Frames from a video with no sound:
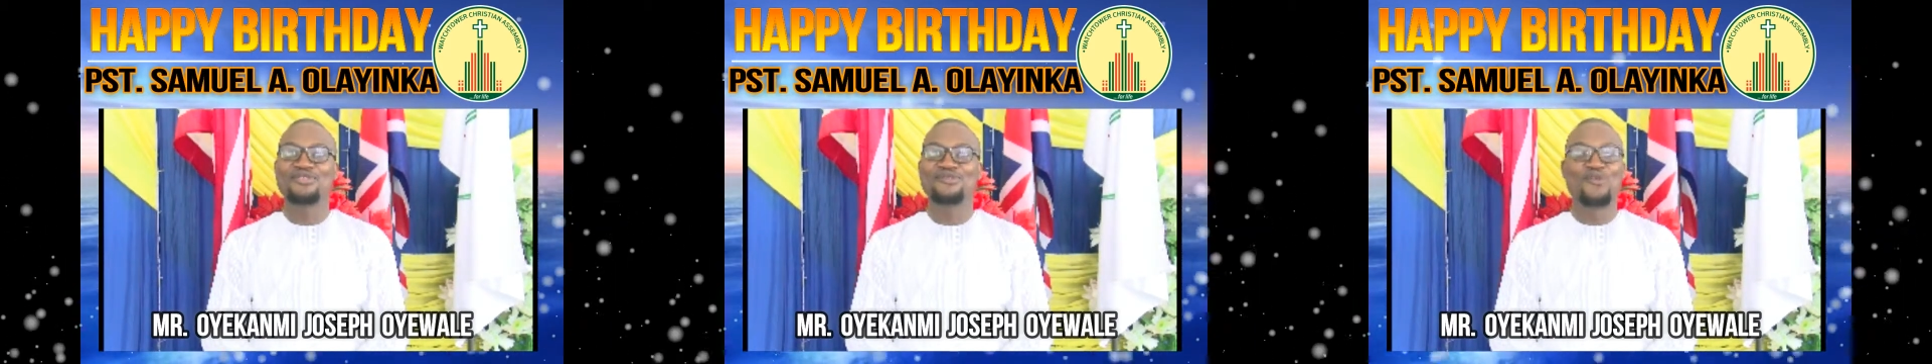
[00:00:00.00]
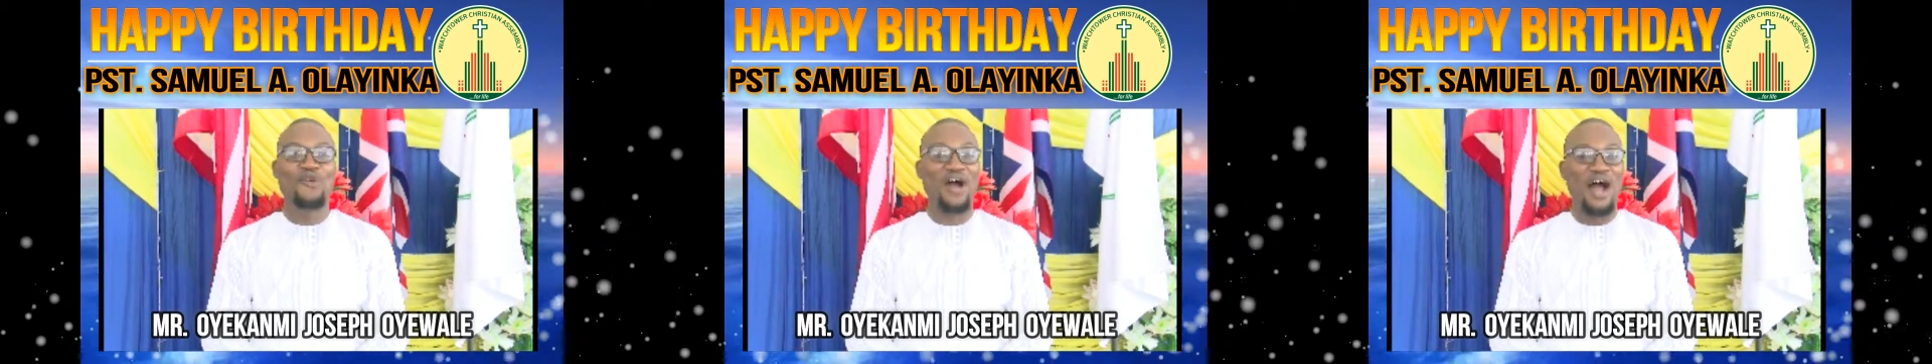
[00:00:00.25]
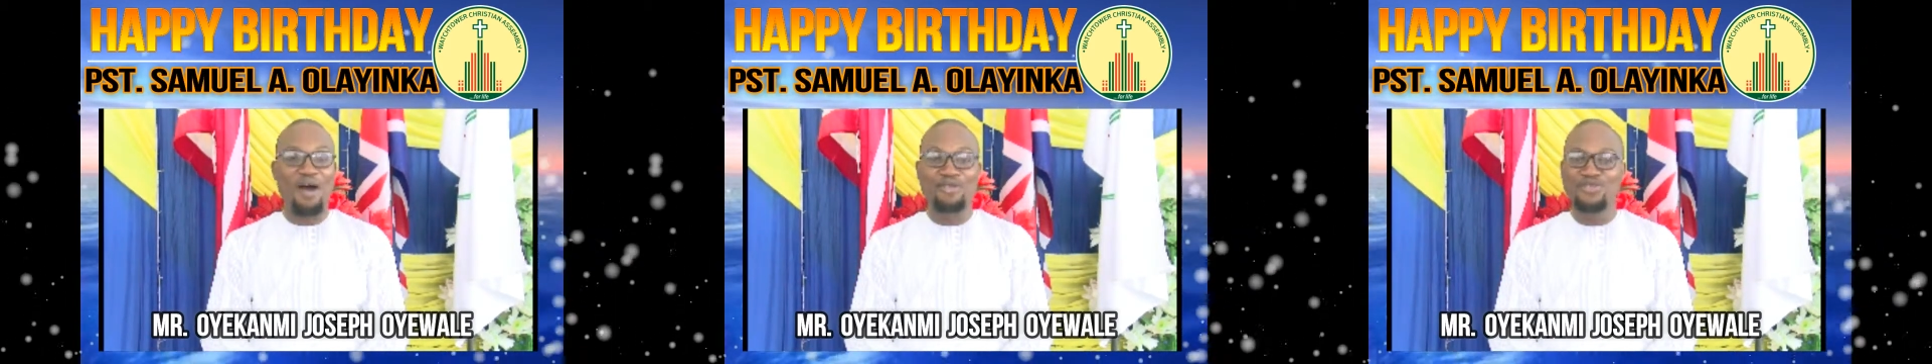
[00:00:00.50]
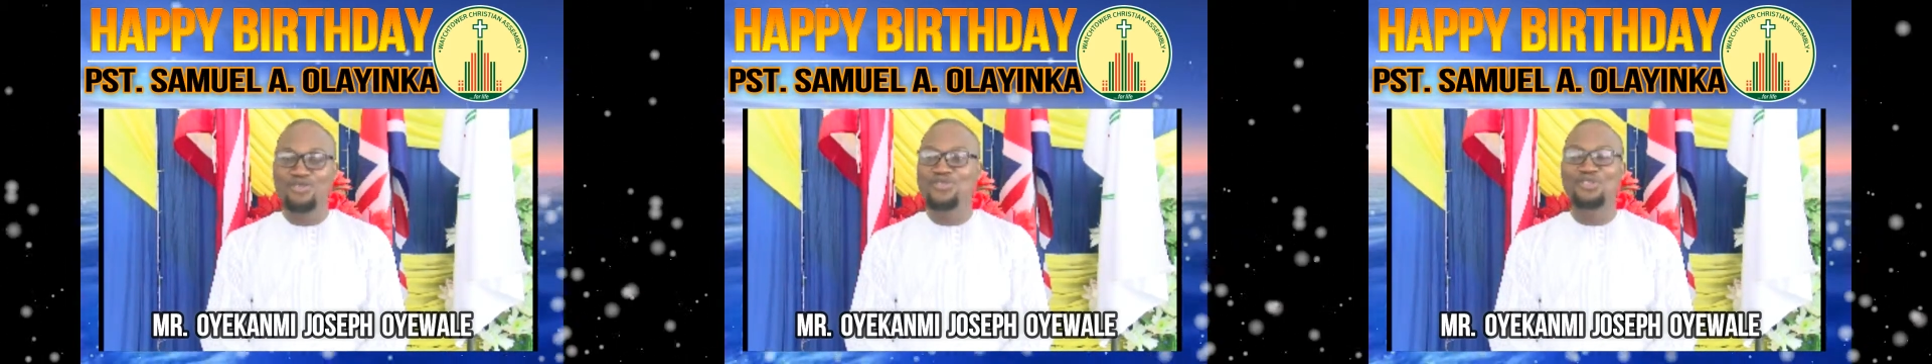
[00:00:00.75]
no
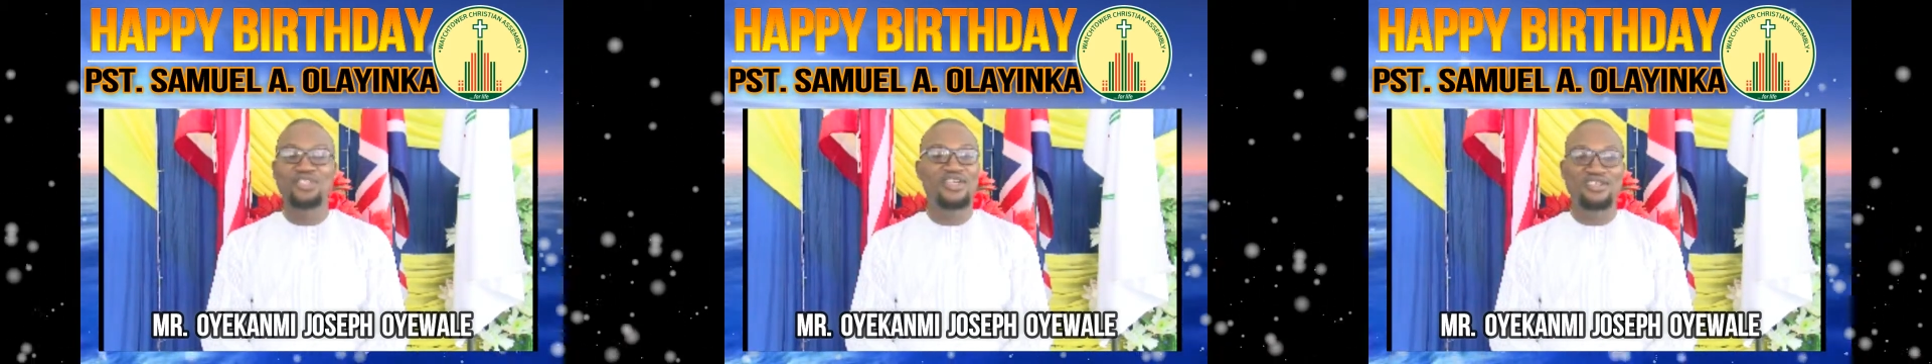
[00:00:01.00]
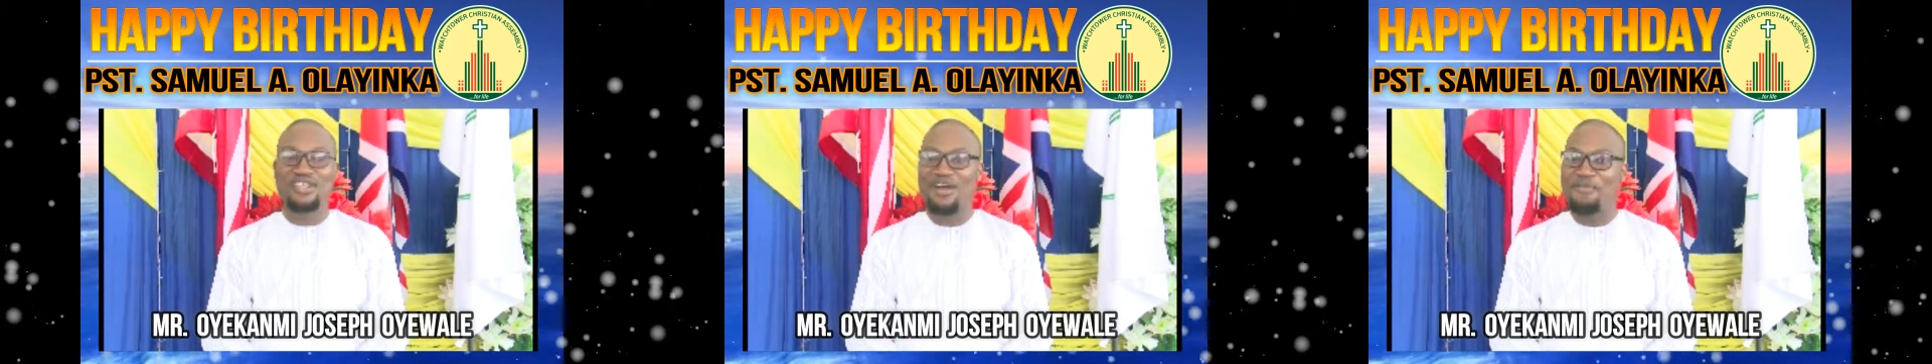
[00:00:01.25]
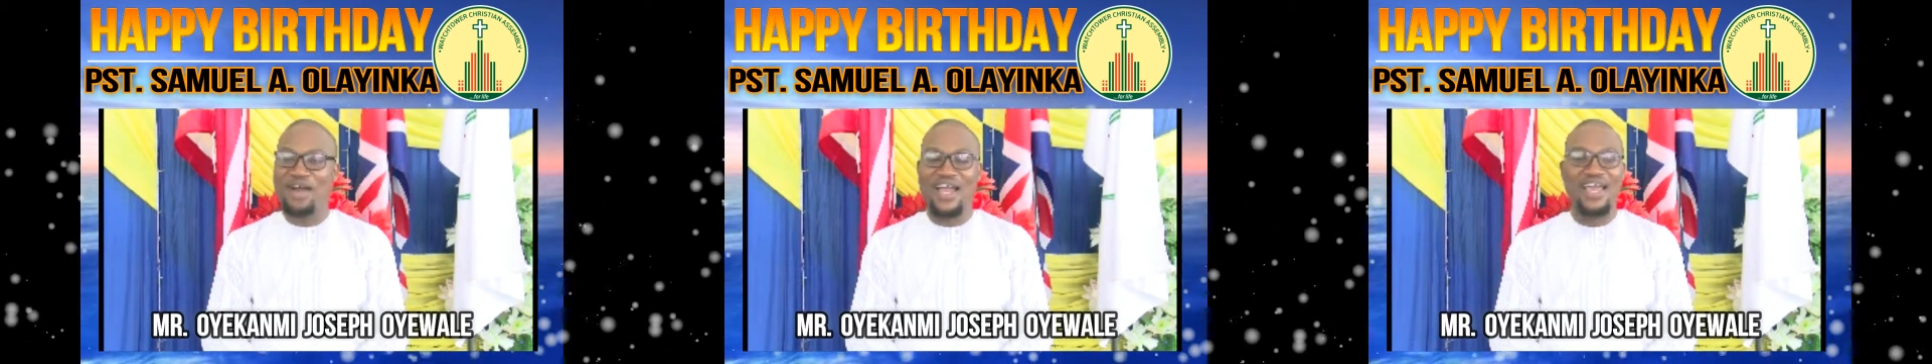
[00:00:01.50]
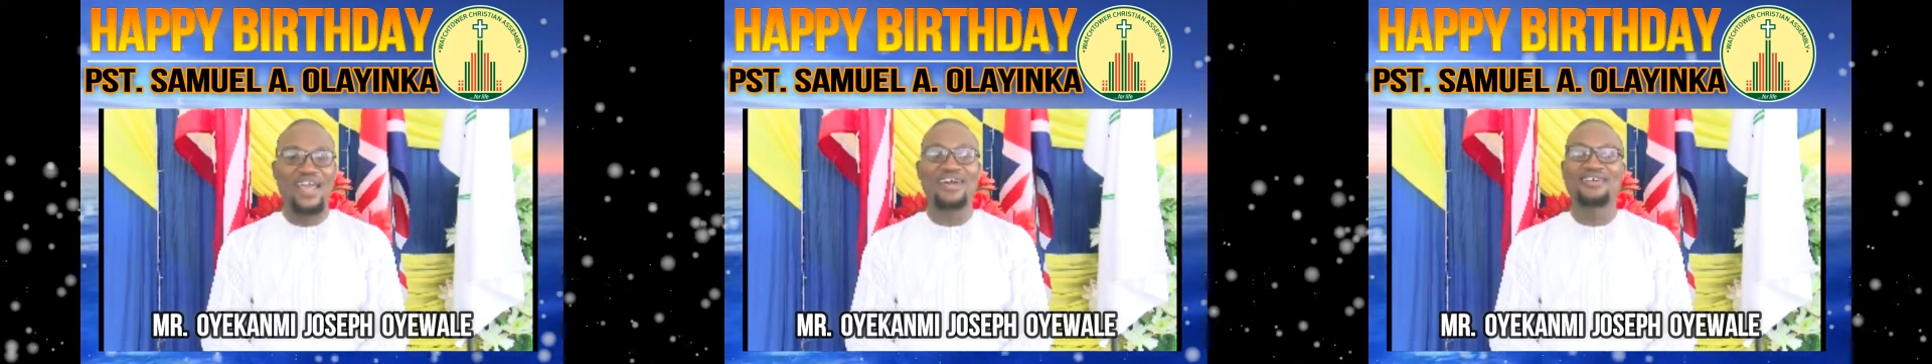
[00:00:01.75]
house, no shelter on my
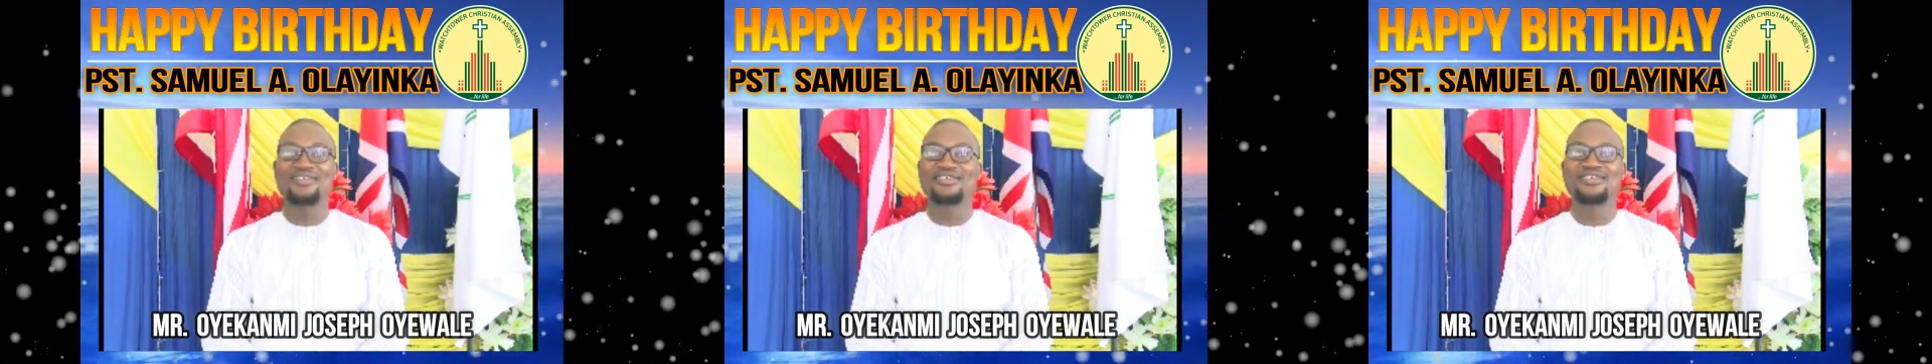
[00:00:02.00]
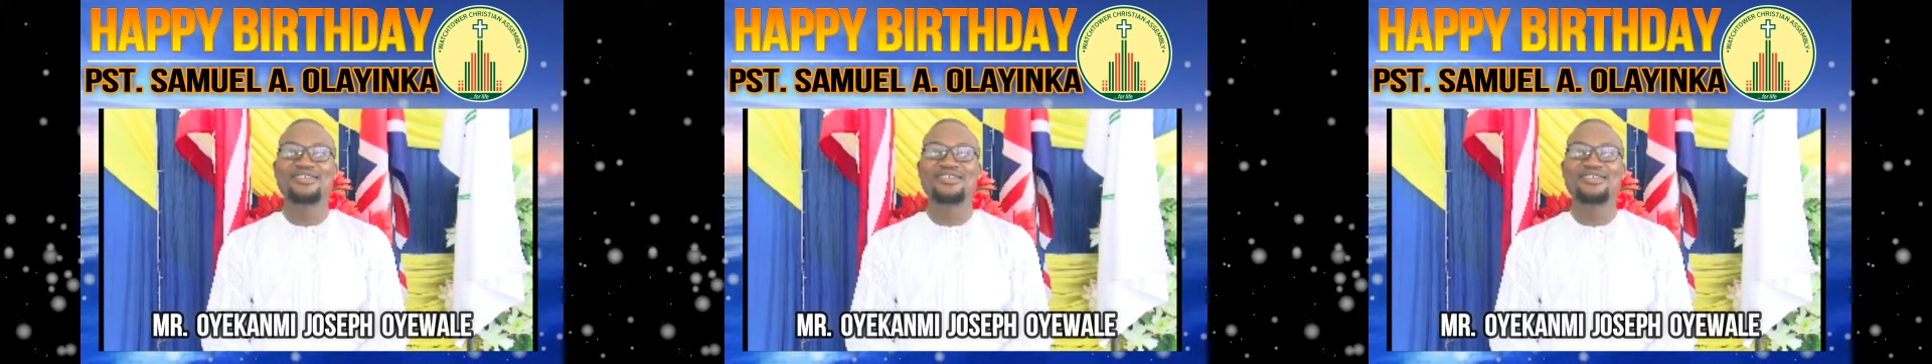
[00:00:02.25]
head,